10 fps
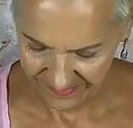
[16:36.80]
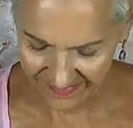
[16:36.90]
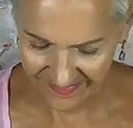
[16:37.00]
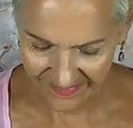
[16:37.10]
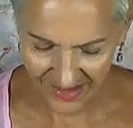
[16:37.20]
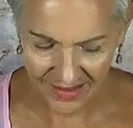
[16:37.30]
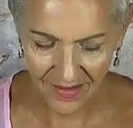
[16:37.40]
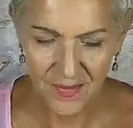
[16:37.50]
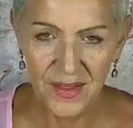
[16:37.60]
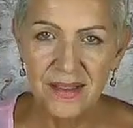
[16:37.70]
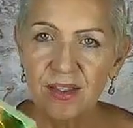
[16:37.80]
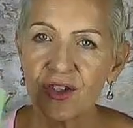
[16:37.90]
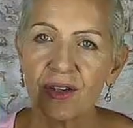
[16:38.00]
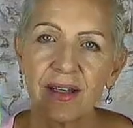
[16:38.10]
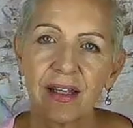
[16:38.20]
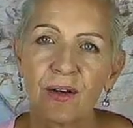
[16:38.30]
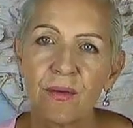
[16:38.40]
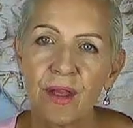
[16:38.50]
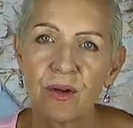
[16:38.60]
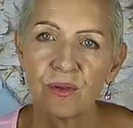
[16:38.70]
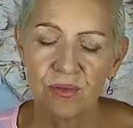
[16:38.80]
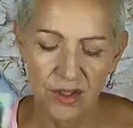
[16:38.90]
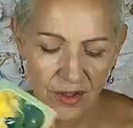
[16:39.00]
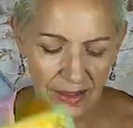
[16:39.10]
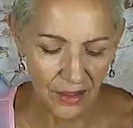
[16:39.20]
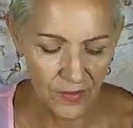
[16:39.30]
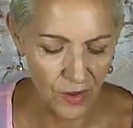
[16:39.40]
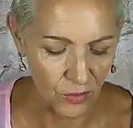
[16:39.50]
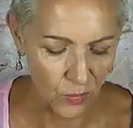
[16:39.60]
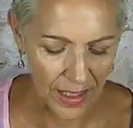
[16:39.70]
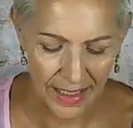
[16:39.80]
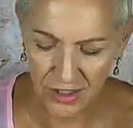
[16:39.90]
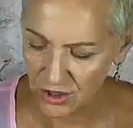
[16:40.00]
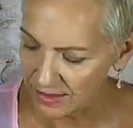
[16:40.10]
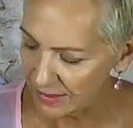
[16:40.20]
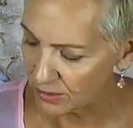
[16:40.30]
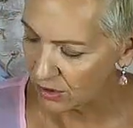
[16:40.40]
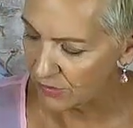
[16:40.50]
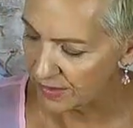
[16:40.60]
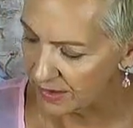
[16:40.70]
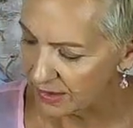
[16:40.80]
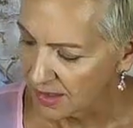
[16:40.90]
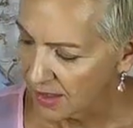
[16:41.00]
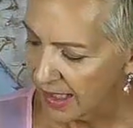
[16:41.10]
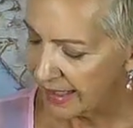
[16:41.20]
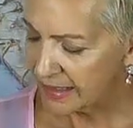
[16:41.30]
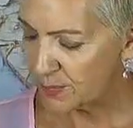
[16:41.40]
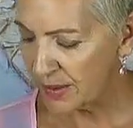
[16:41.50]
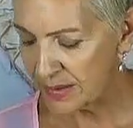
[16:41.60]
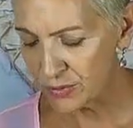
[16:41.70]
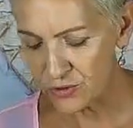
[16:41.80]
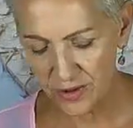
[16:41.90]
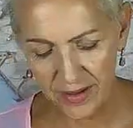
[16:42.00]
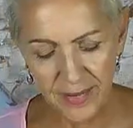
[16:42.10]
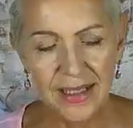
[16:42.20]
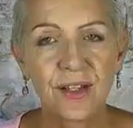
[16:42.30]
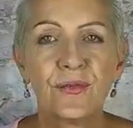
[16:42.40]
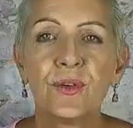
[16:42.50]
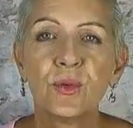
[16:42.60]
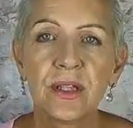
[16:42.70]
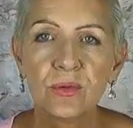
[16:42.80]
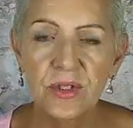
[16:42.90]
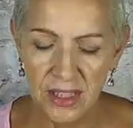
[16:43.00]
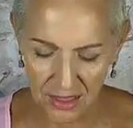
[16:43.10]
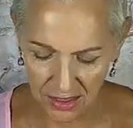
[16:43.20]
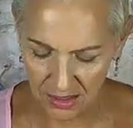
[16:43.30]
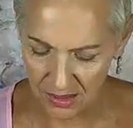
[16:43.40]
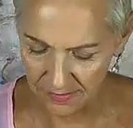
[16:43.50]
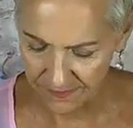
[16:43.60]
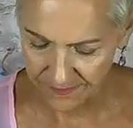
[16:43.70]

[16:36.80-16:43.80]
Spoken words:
Another message, you've got to let go of the old. You've got to let go of the old ways. You've got to let go of any people trying to make you feel guilty.